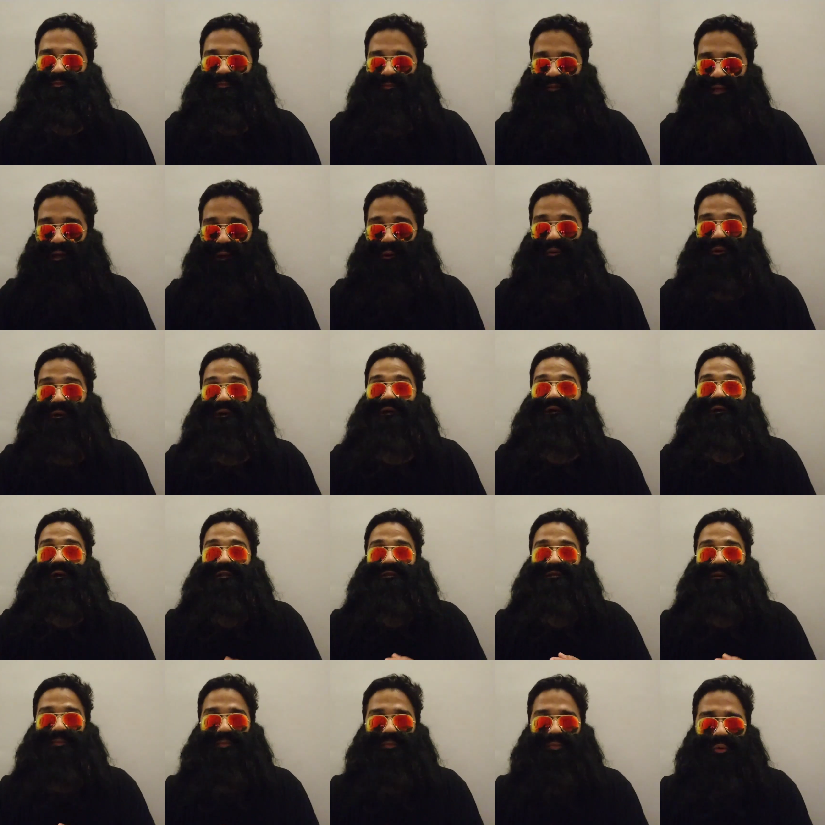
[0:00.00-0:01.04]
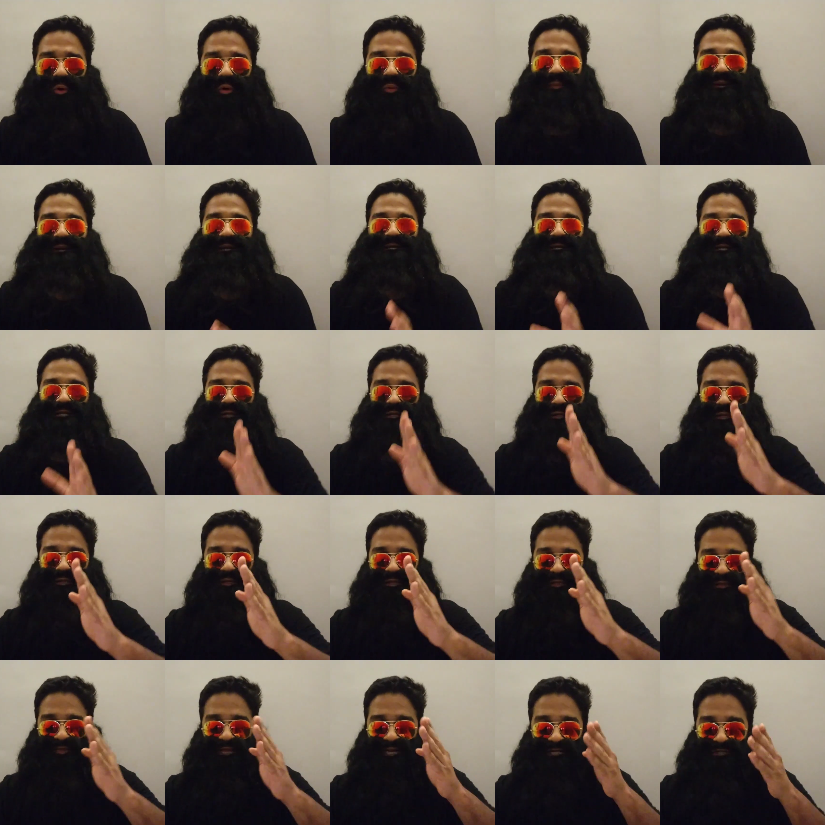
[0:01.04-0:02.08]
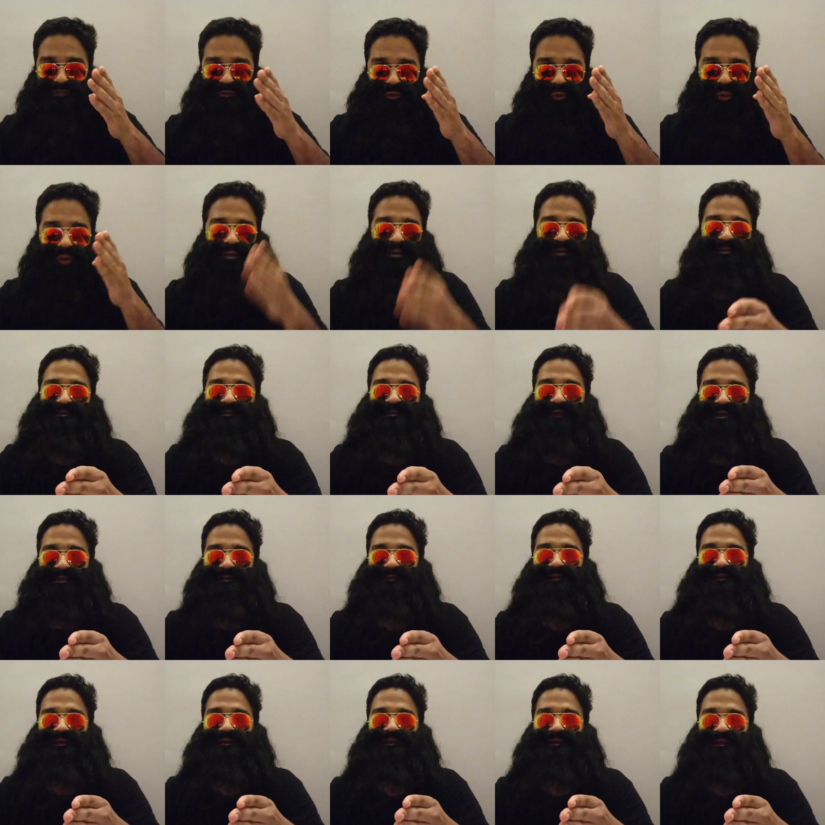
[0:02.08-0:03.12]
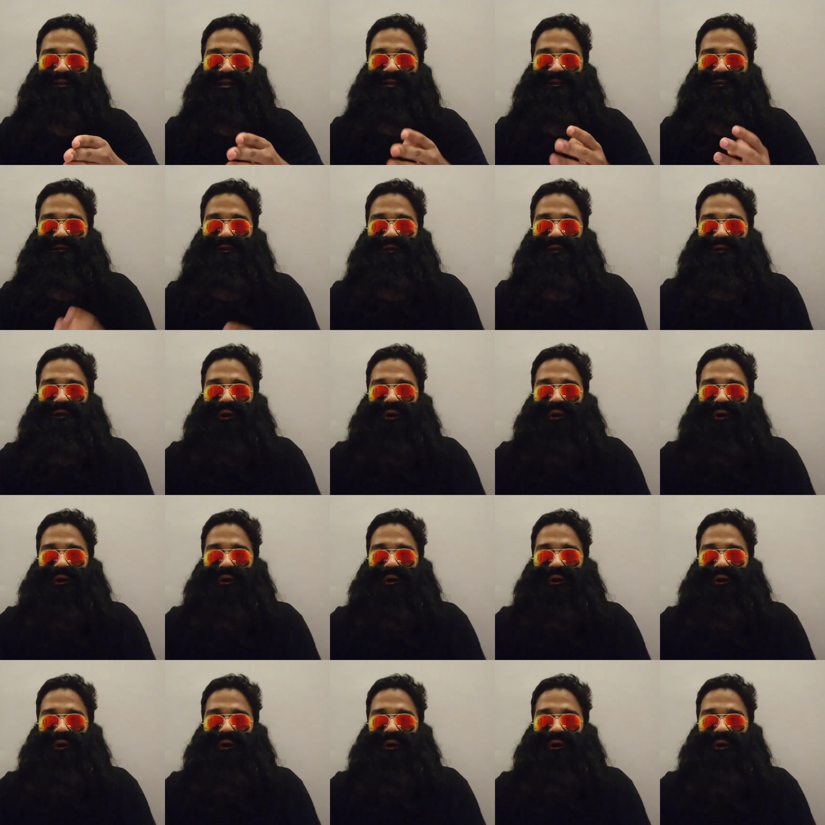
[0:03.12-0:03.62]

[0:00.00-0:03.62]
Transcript: Now, the moment there is no intent, right?